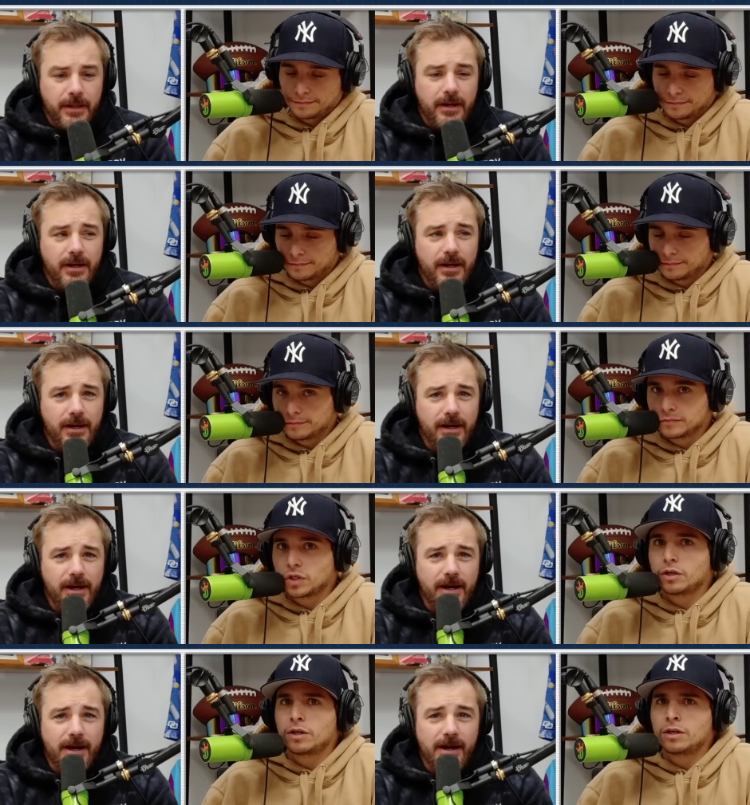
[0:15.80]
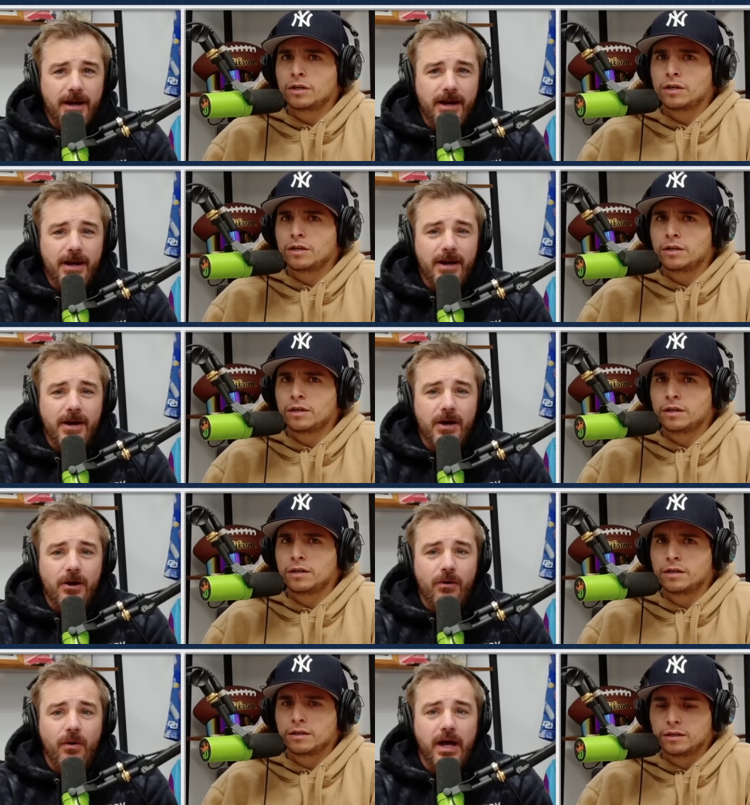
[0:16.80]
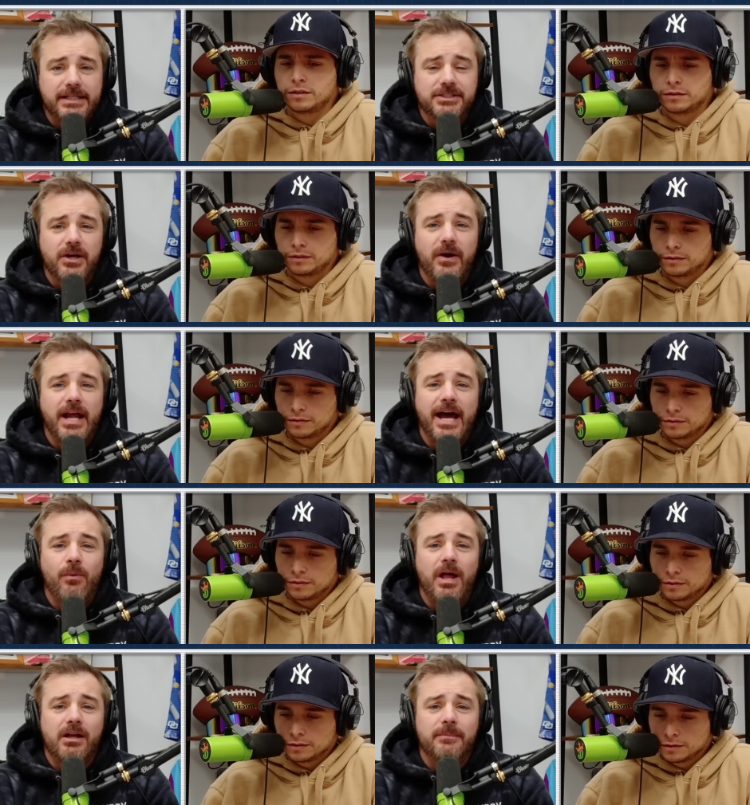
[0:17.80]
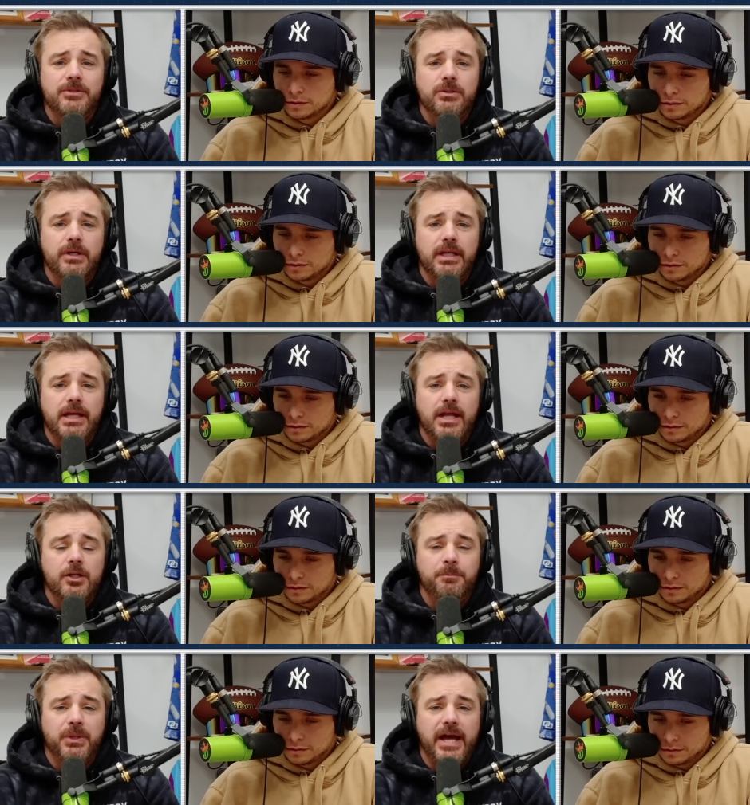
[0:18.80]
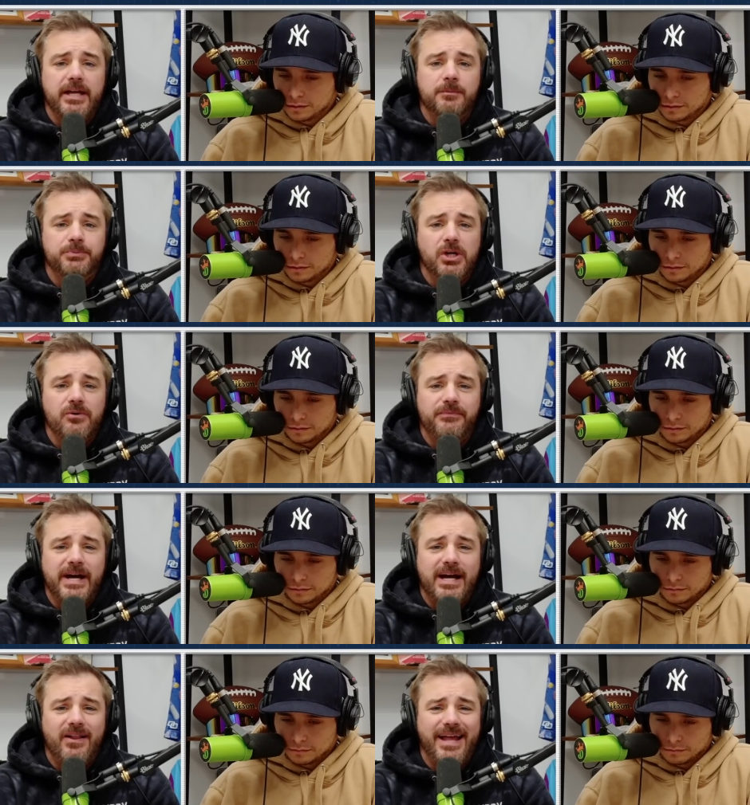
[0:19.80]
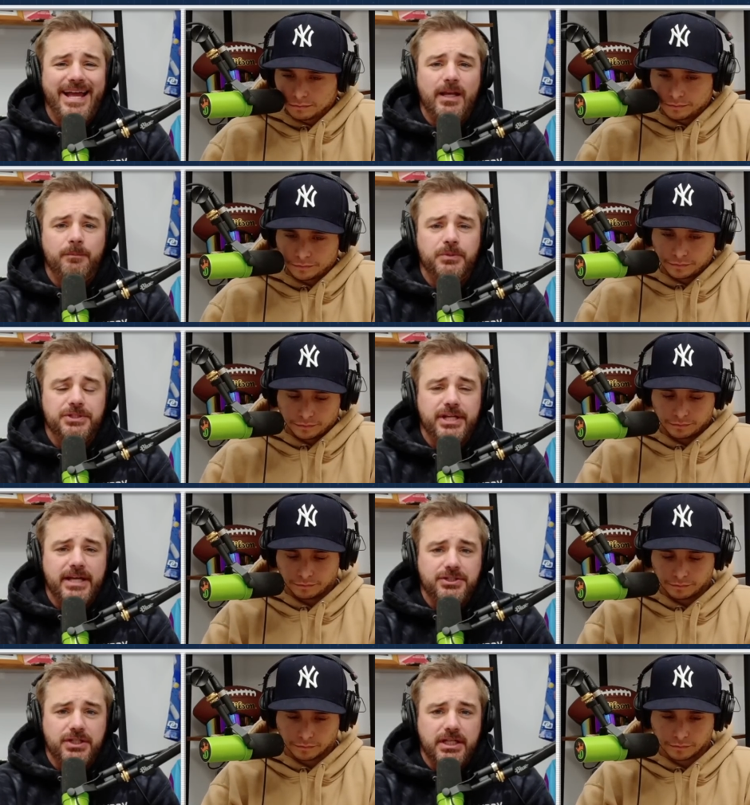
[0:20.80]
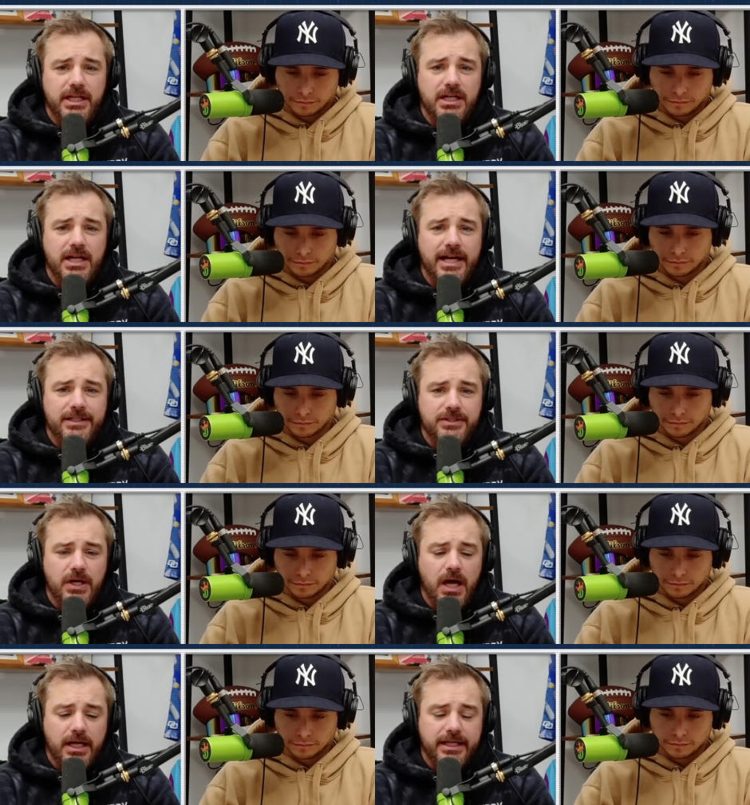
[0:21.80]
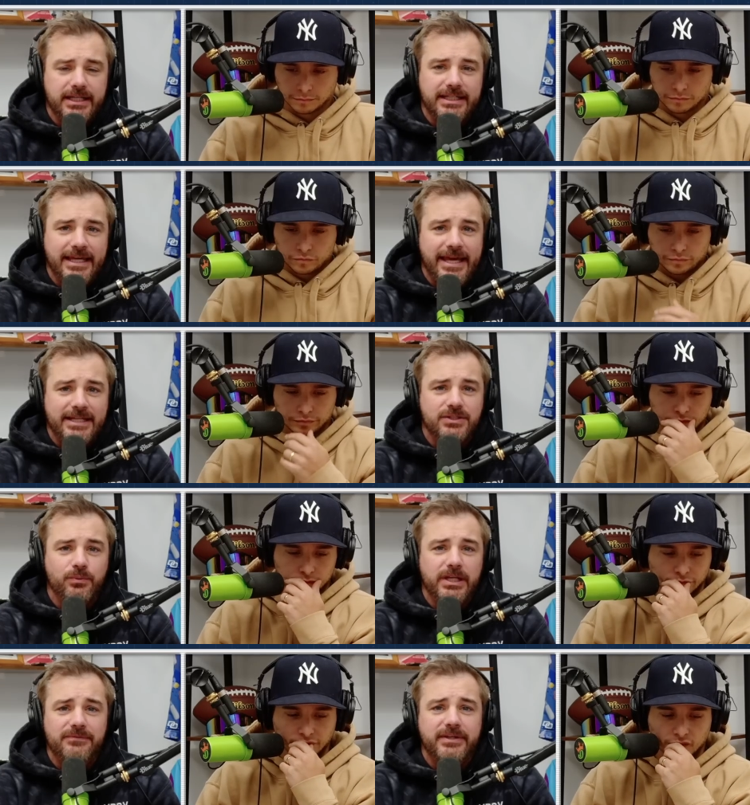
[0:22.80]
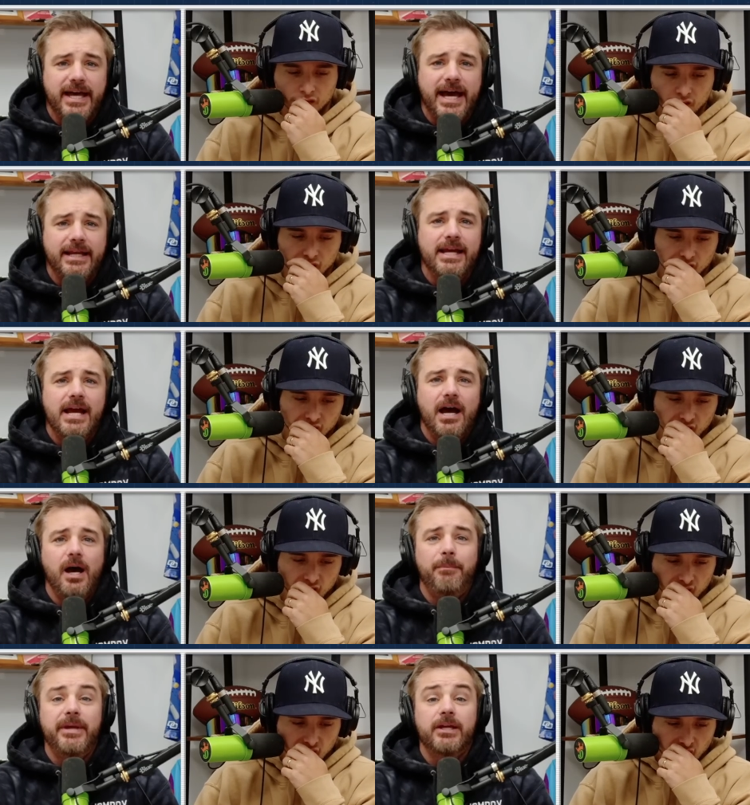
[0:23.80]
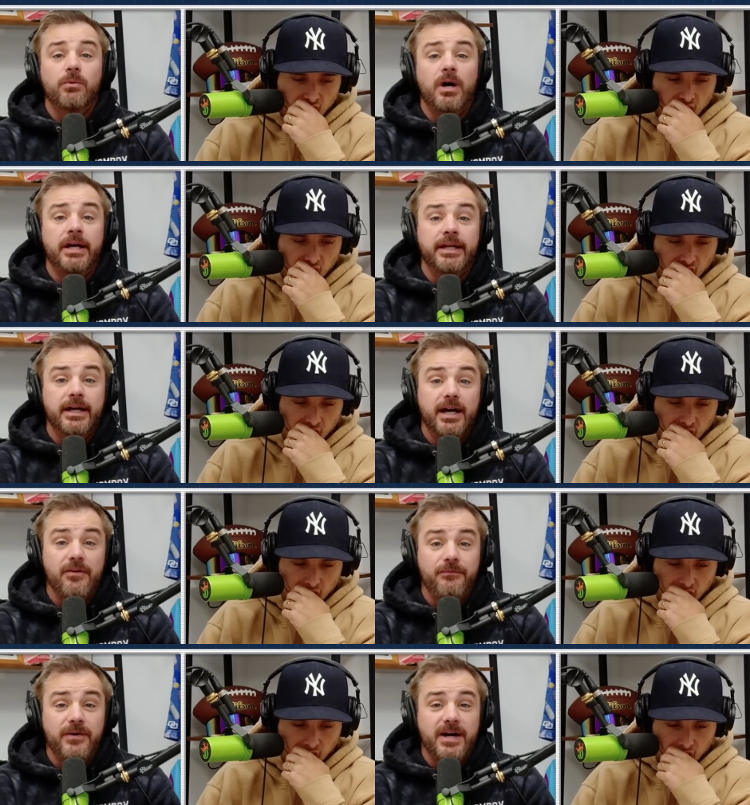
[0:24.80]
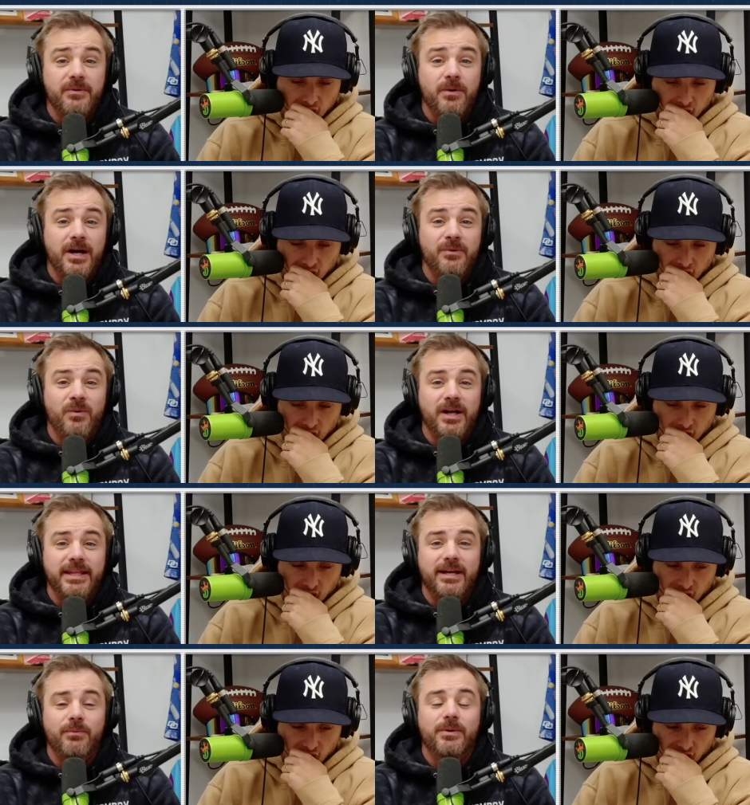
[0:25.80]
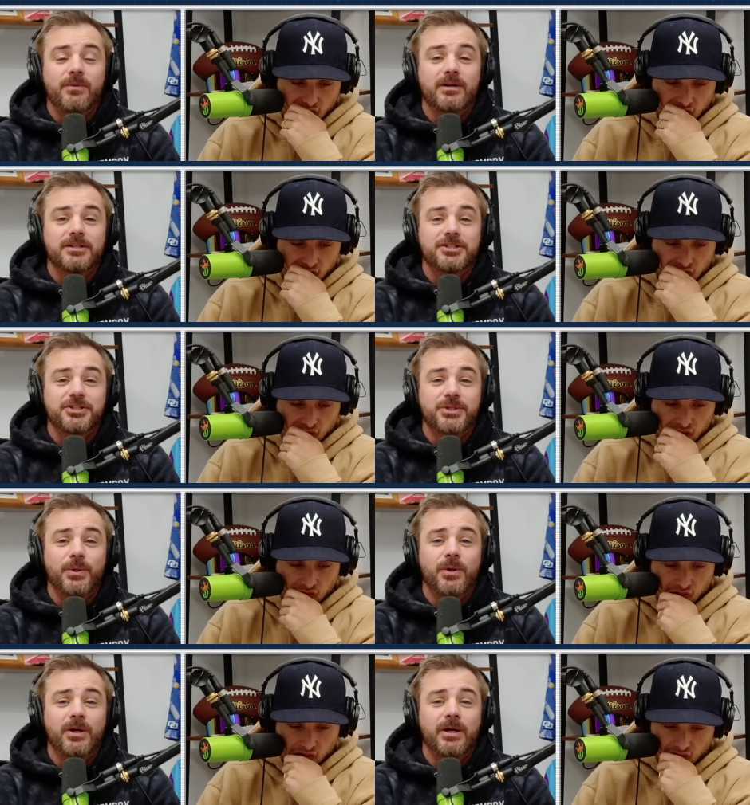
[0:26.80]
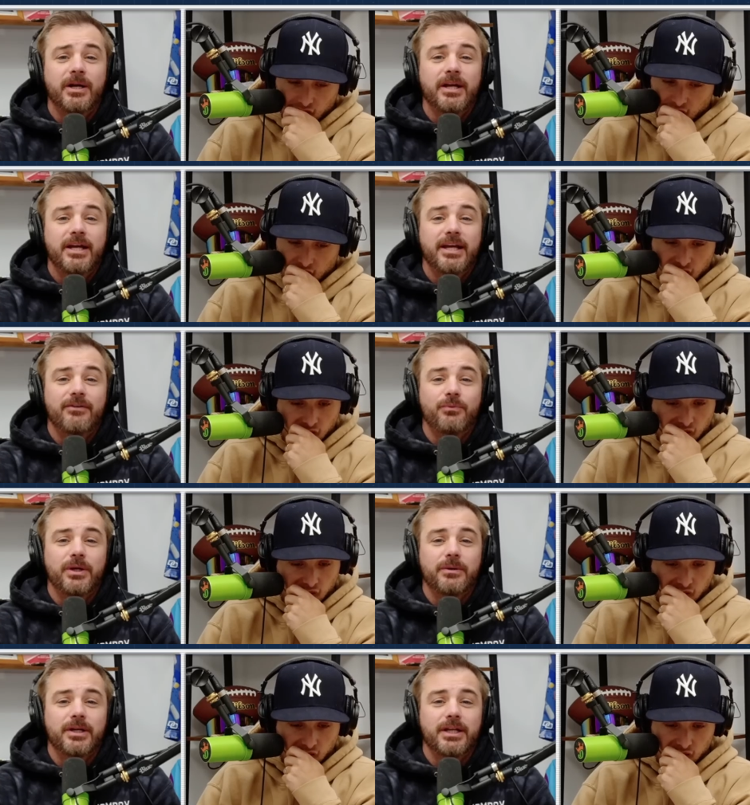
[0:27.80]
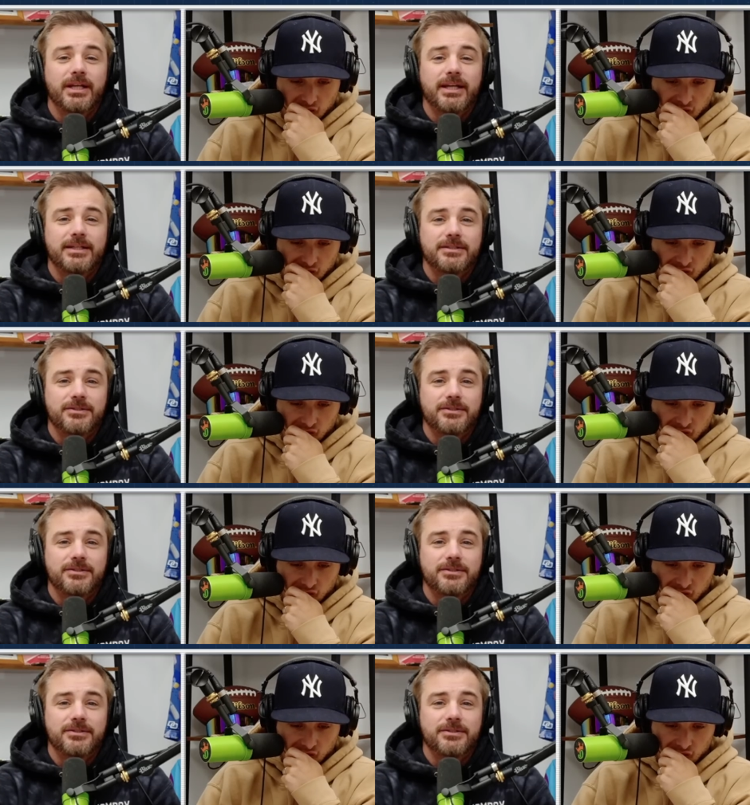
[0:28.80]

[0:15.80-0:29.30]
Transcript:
Speaker 1: Oh, what's going on? Welcome to another player profile and projection here on Talkin' Yanks. We've got a big one, a fun one, one that we weren't sure if we were going to get to